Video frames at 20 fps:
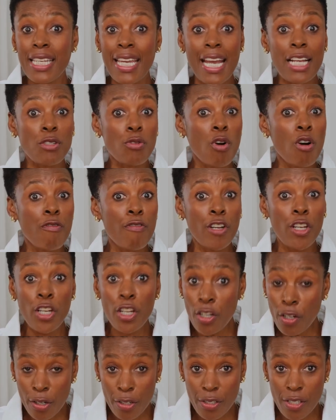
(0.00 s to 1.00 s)
get
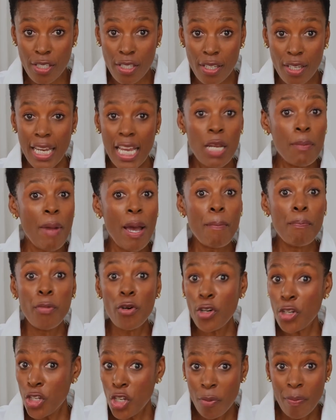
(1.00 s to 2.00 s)
overlooked? In my
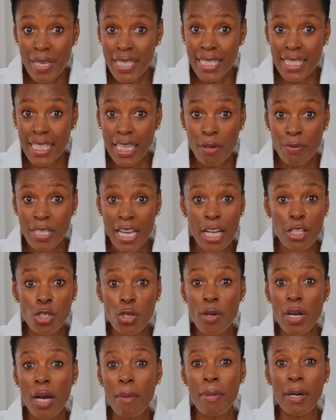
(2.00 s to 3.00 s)
book, Human Skills, I
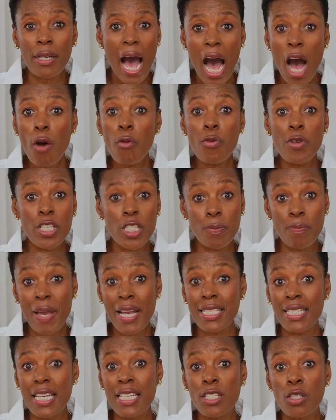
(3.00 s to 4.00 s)
talk about how
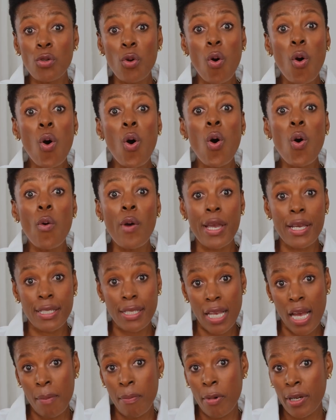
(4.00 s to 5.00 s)
respect isn't always
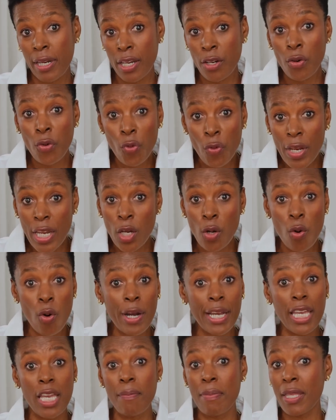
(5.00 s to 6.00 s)
about agreeing or
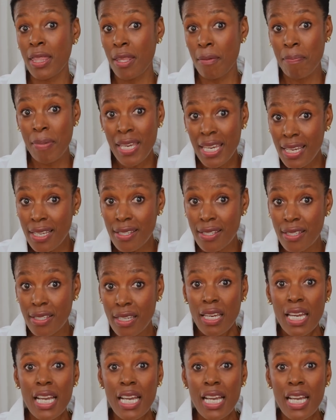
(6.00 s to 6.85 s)
keeping the peace.